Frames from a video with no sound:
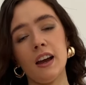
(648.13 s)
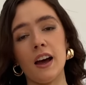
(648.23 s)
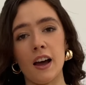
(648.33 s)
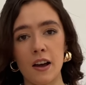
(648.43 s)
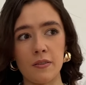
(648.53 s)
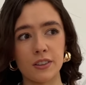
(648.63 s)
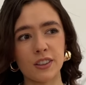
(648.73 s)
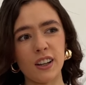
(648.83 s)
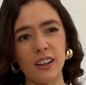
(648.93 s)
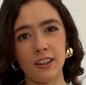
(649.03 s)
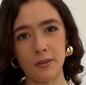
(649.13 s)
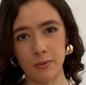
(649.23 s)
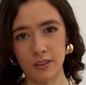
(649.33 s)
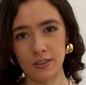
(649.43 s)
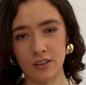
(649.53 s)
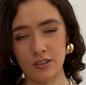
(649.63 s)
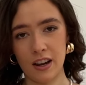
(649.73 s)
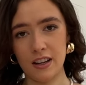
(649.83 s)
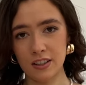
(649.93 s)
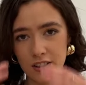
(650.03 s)
It's got a little bit of
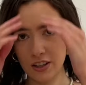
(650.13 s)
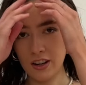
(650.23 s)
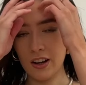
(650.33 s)
stretch,